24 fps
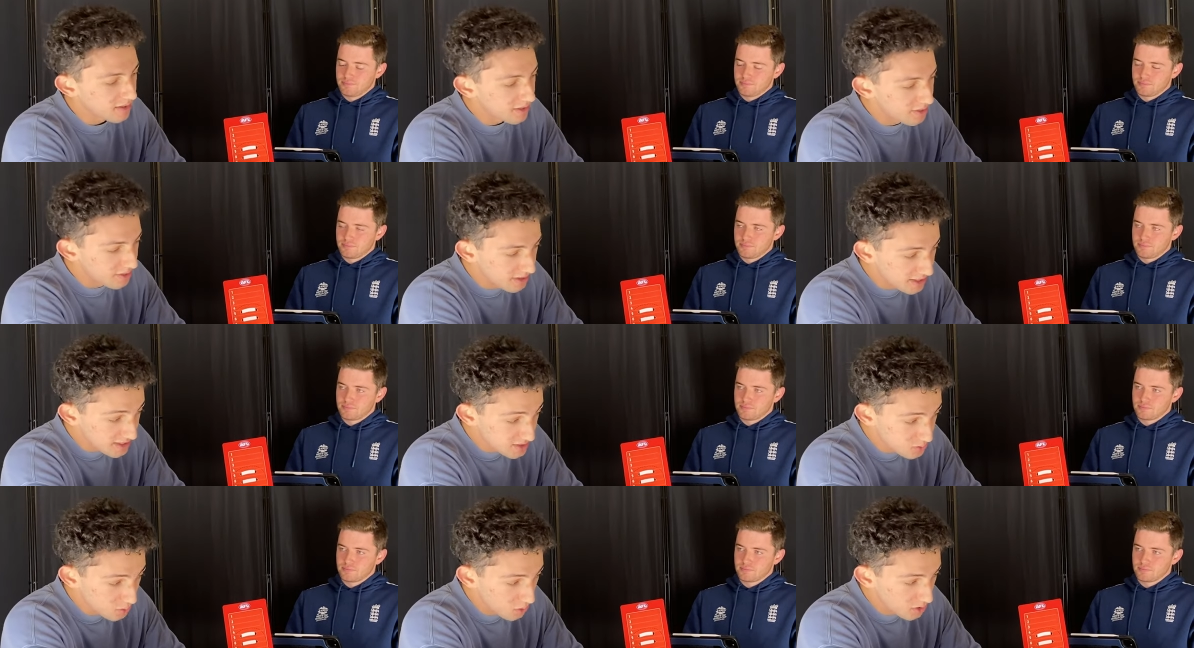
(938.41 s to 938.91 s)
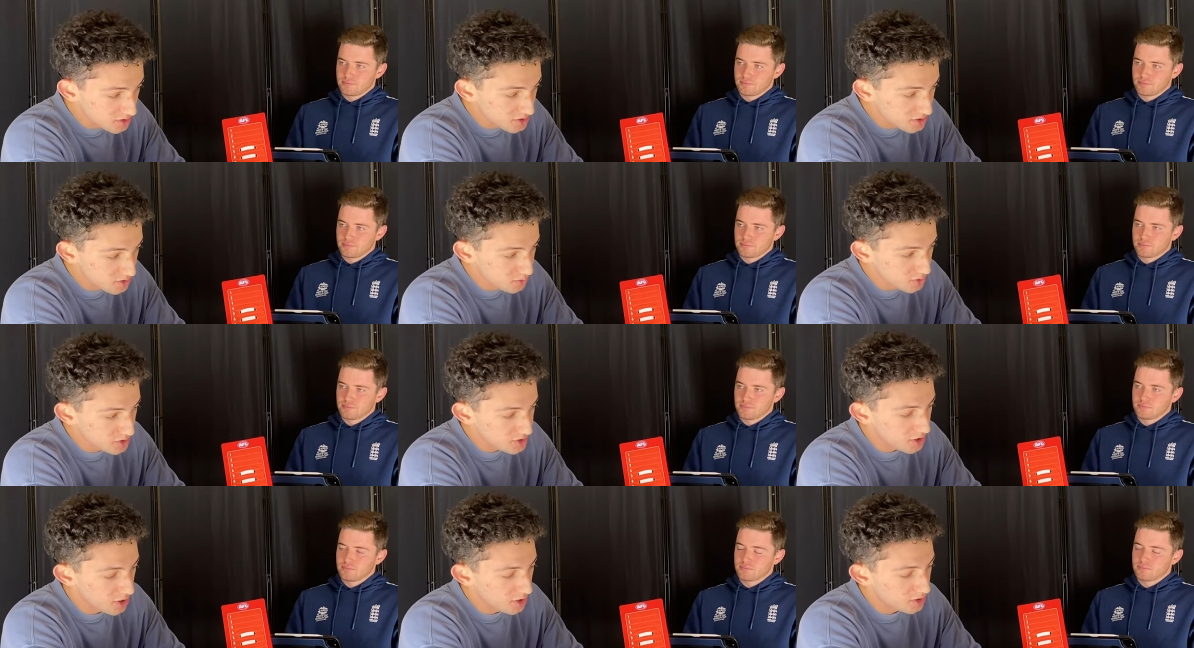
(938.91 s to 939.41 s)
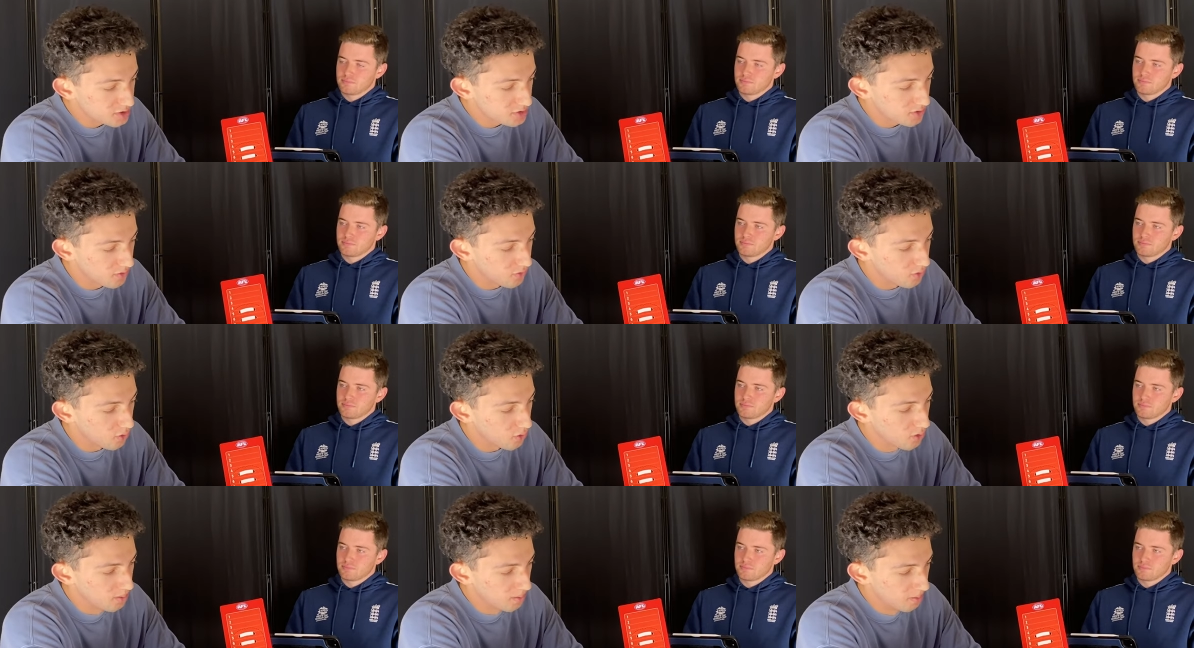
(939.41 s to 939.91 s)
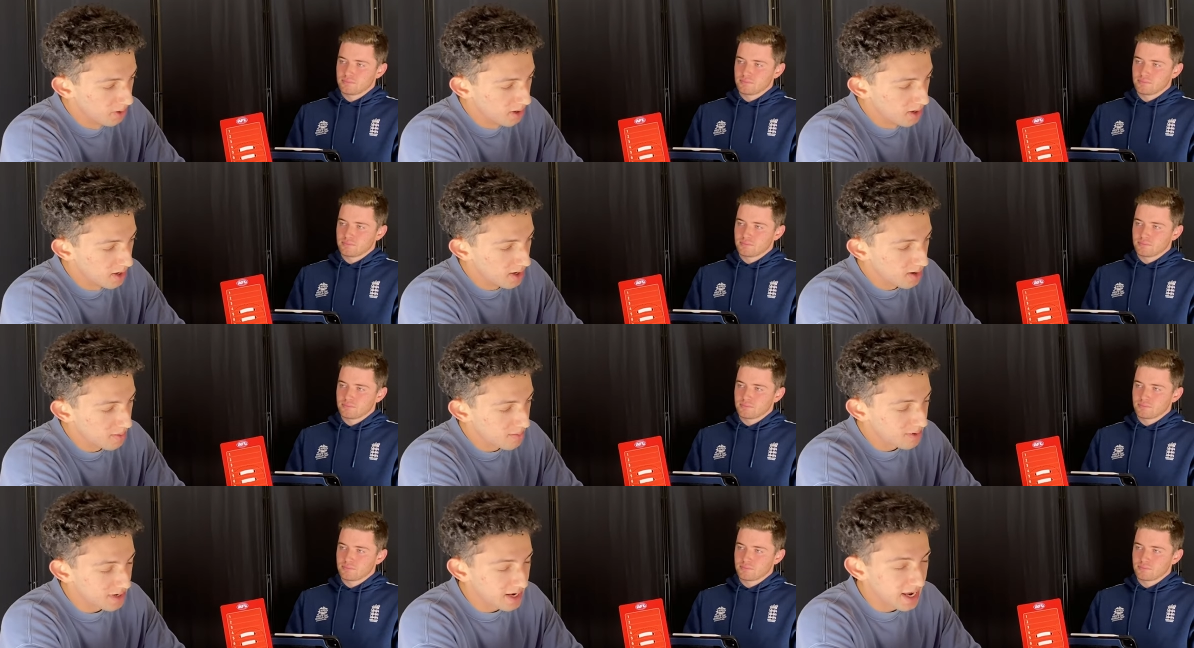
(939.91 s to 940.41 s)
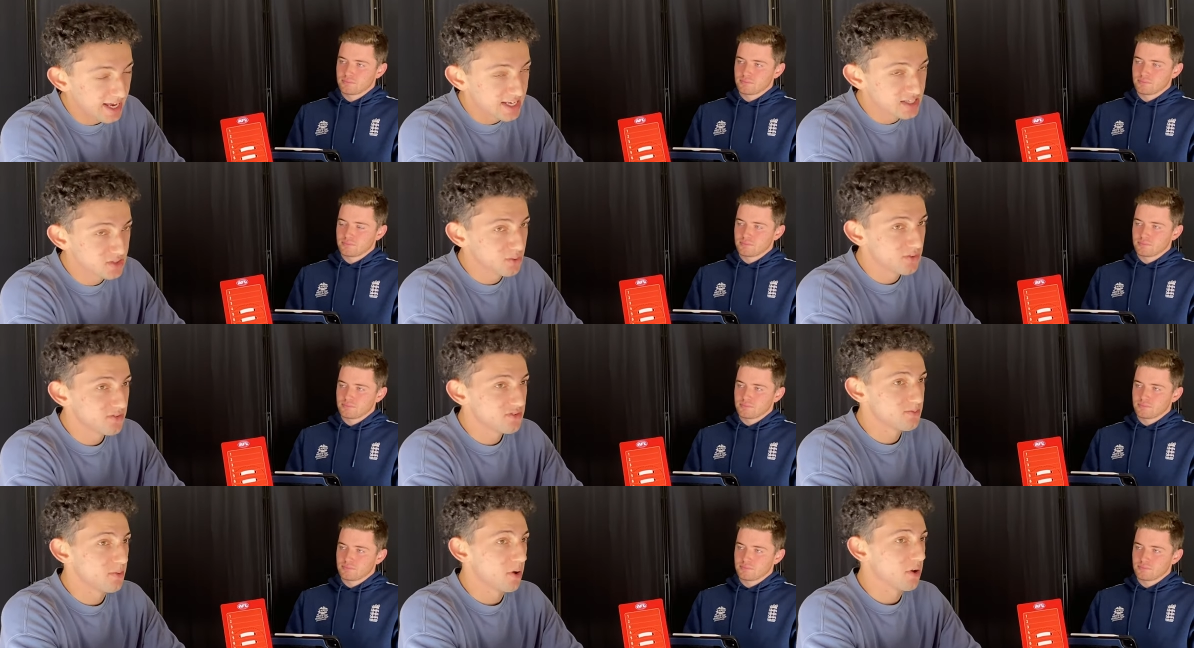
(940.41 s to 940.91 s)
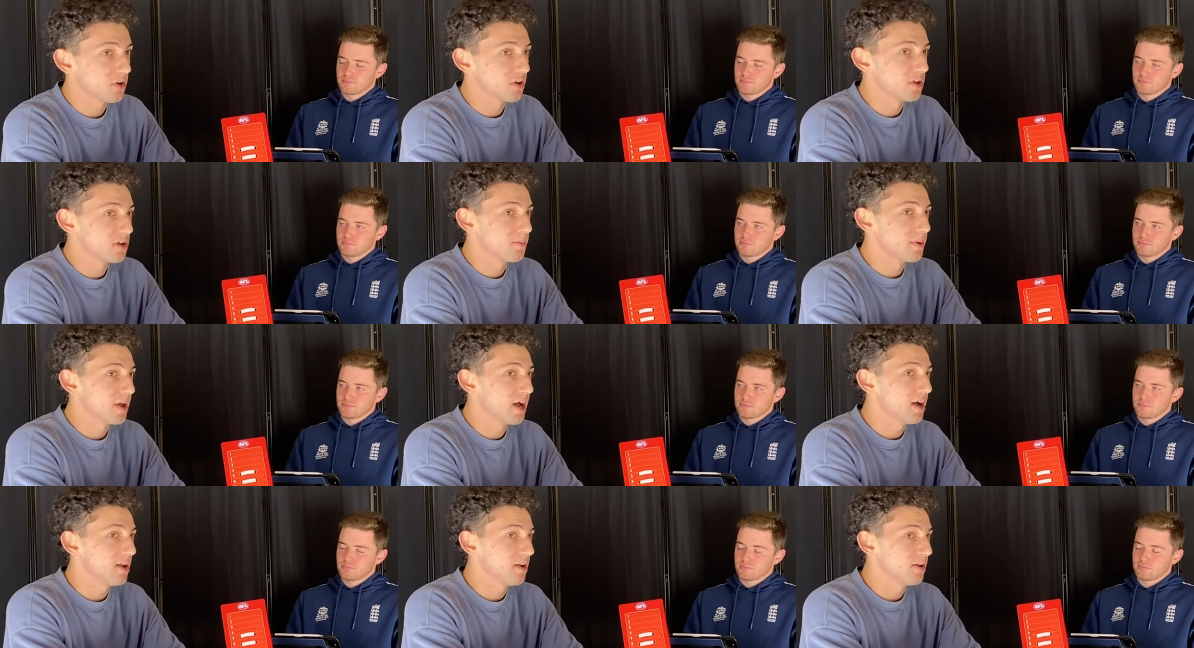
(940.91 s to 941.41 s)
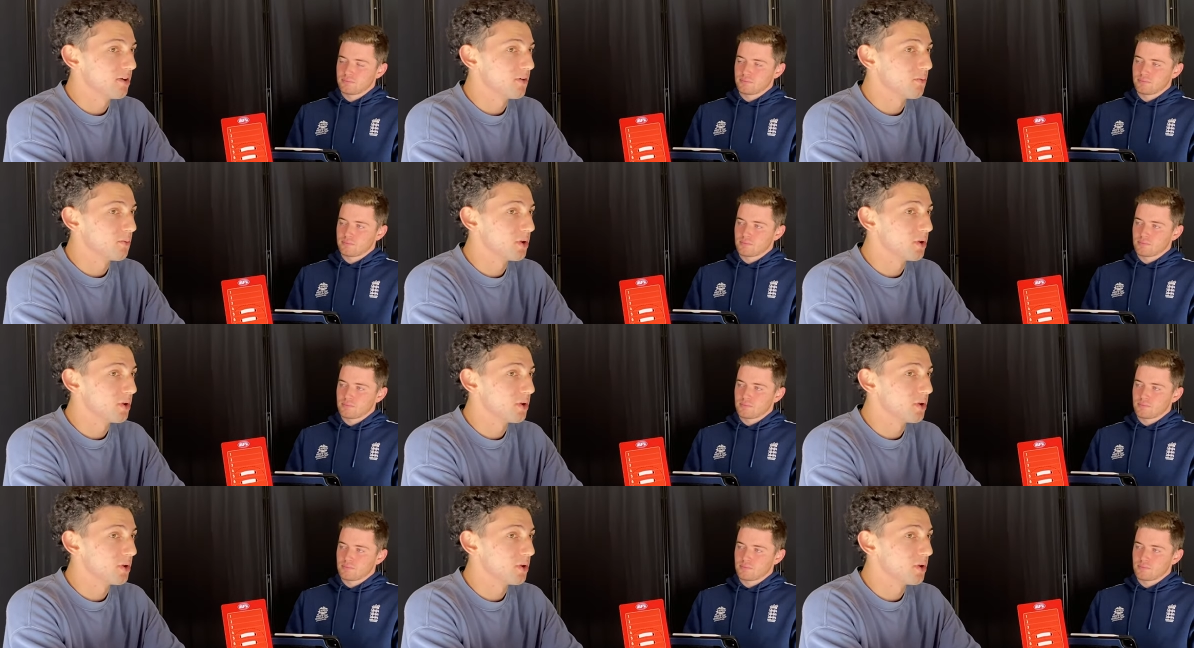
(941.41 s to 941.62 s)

Speaker 1: this was a return to form, but as we've spoken about,